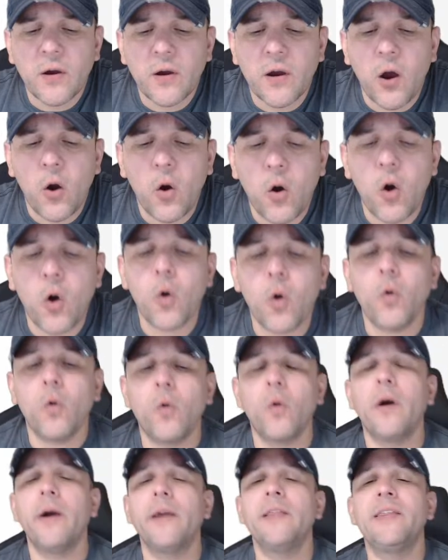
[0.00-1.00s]

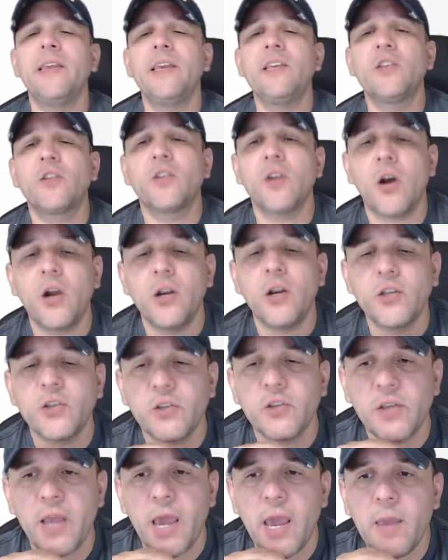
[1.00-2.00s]
Oh, this starts,
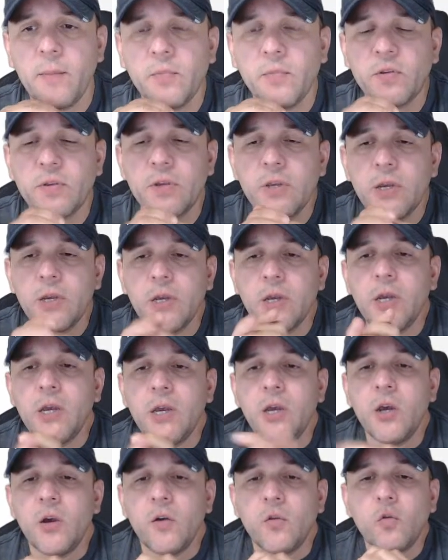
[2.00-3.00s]
James,
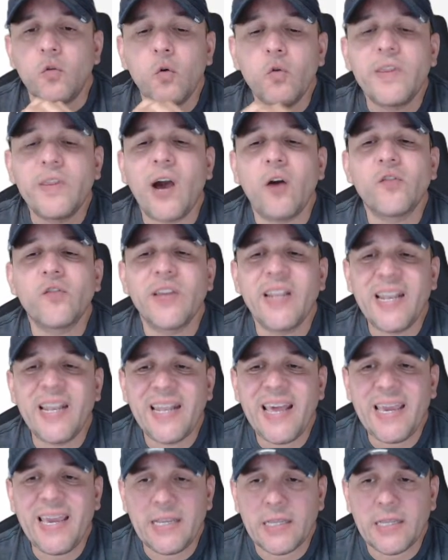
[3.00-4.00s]

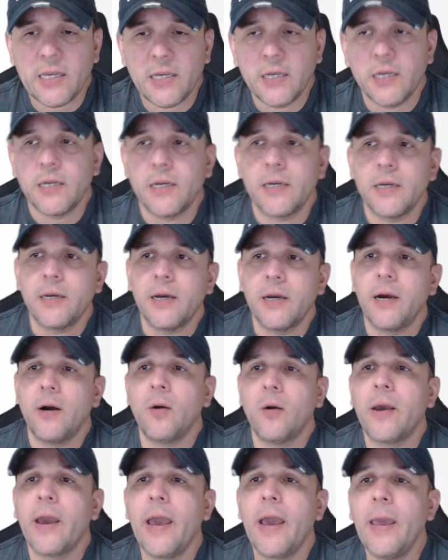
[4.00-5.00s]
2008.
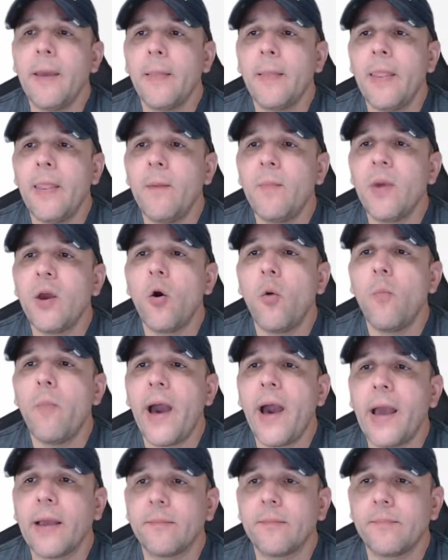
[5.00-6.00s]
Okay, let me go
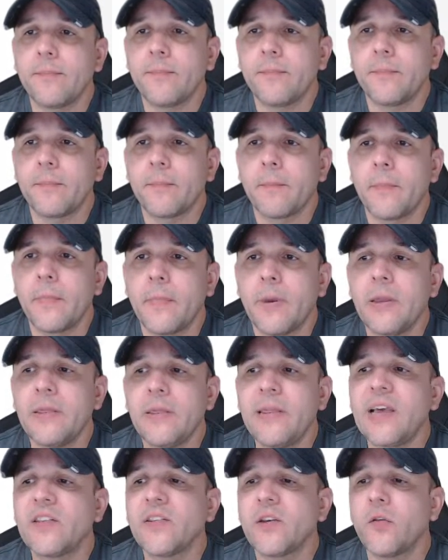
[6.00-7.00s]
back.
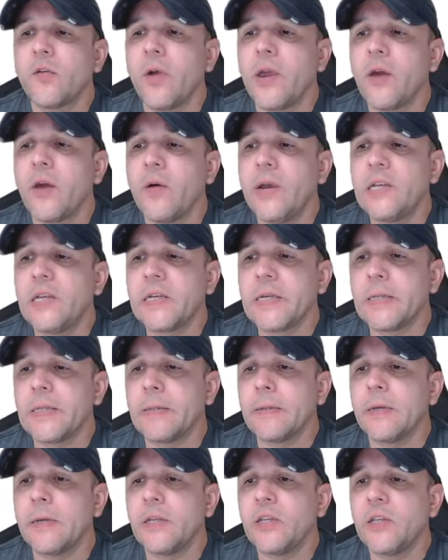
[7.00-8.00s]
That's a great
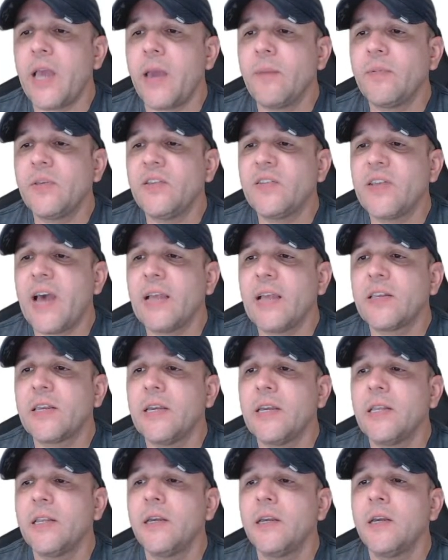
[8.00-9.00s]
question. James is
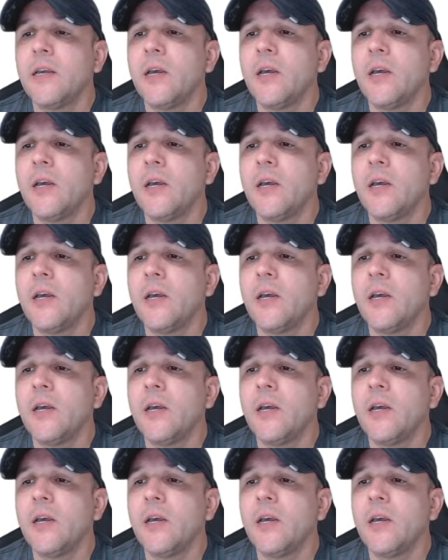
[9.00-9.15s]
asking,